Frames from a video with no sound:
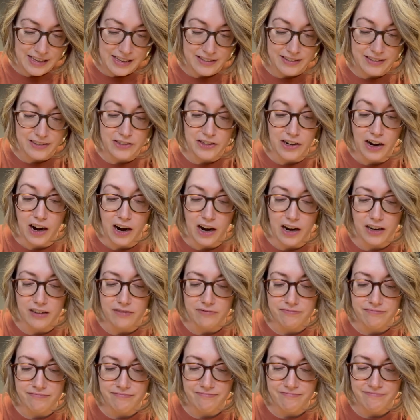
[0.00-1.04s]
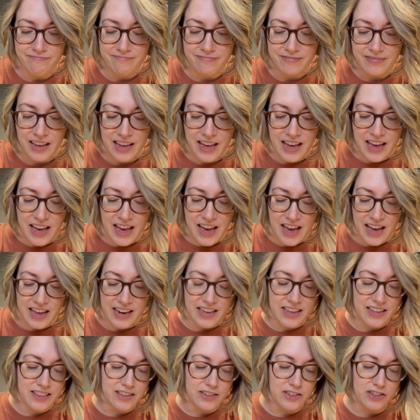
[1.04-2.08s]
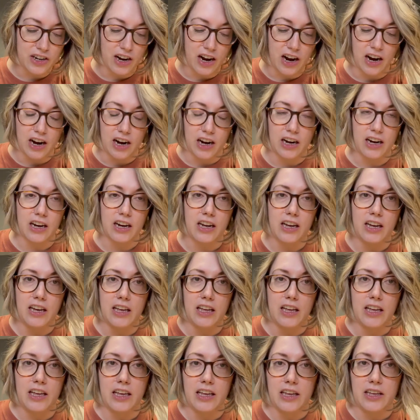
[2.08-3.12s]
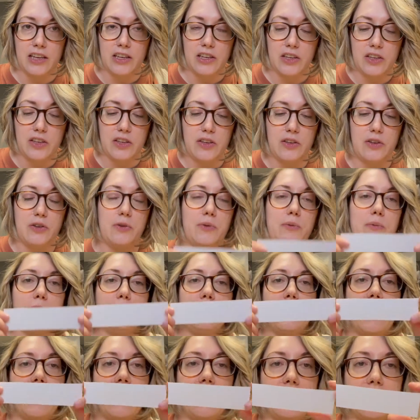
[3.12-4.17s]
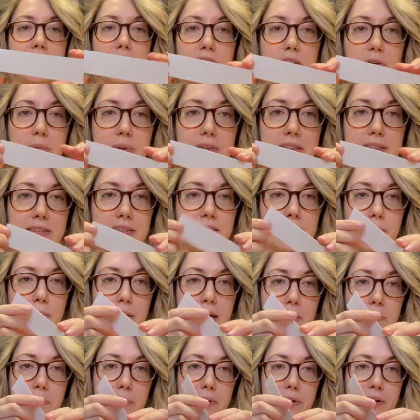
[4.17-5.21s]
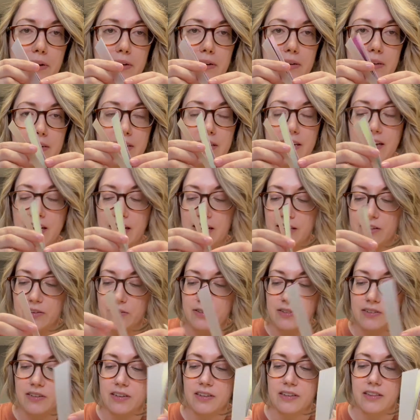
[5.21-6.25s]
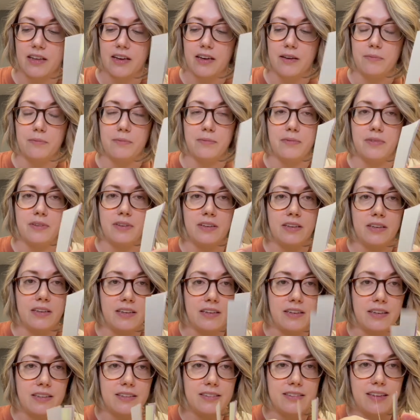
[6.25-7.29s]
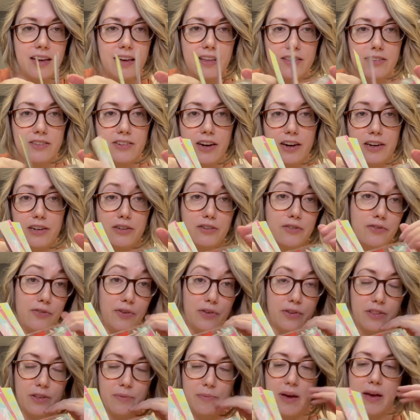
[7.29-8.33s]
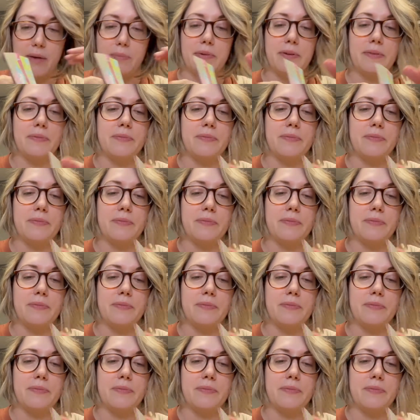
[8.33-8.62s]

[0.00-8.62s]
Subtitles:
a jar, and in the jar you take little pieces of paper and you stick them inside the jar. You'd fold them up,